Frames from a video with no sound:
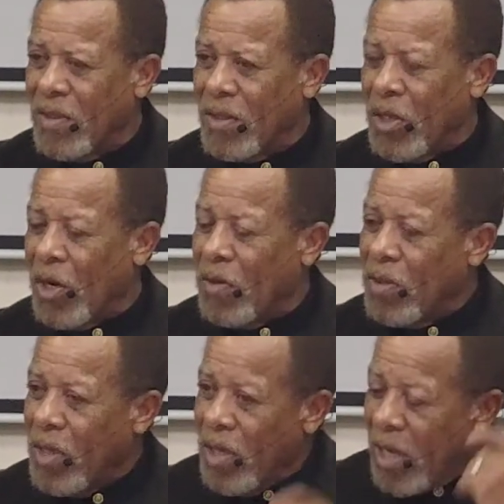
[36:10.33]
You know,
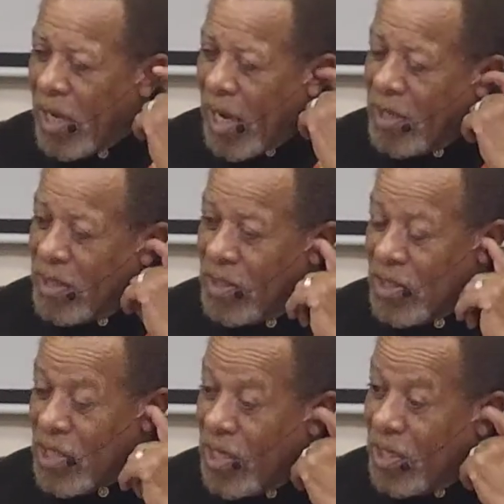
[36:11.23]

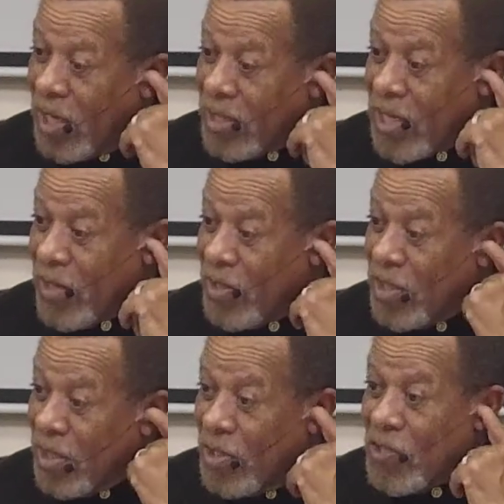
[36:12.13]
I'll tell you,
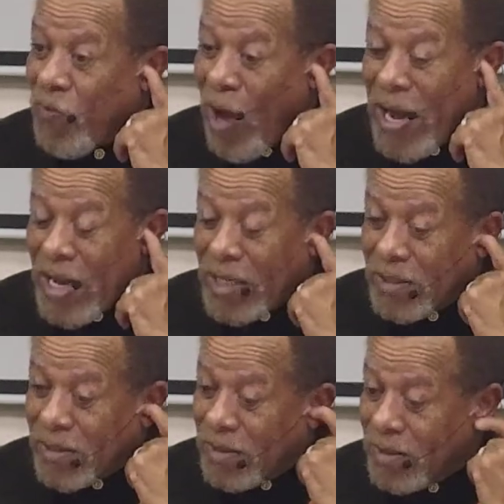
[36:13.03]
this Friday
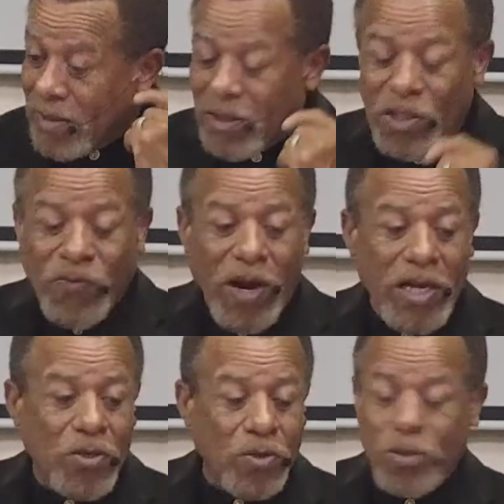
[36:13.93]

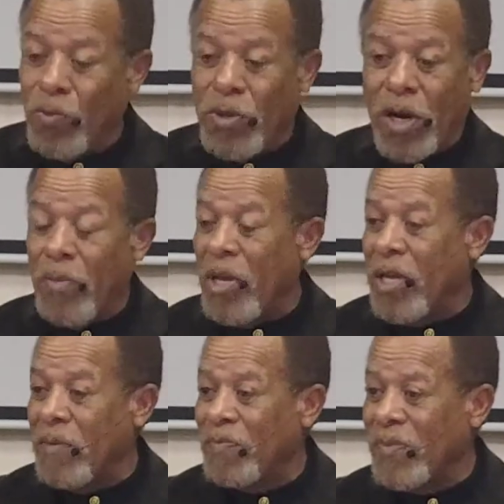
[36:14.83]
to with our
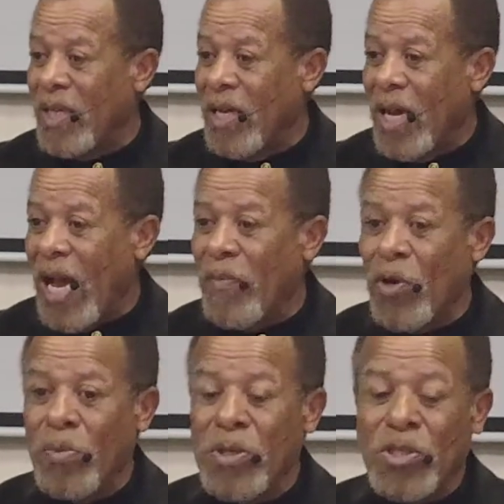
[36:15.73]
men, I'm
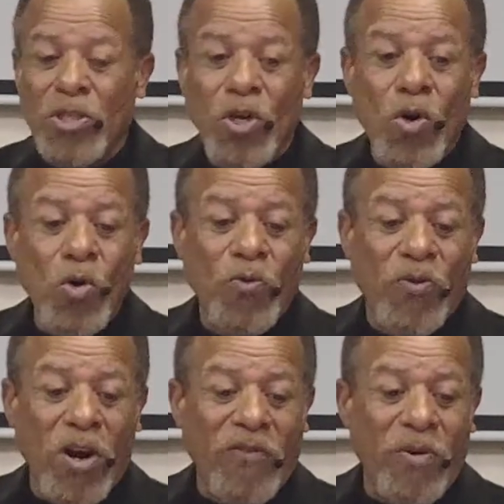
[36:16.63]
going to be so
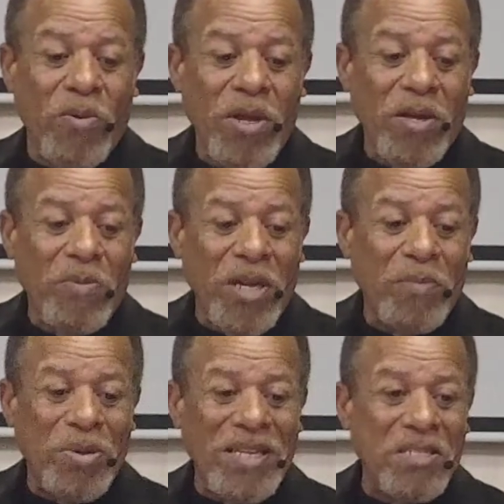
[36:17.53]
far from being
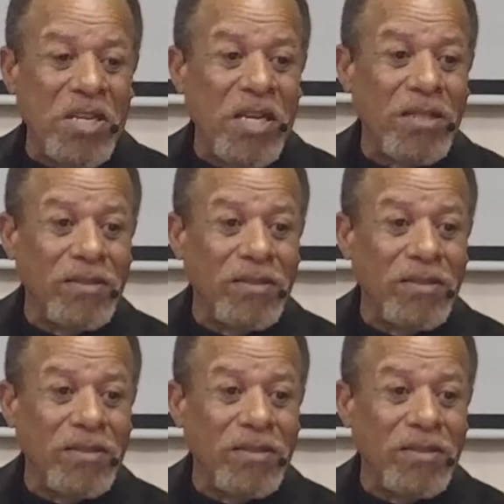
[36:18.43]
PC,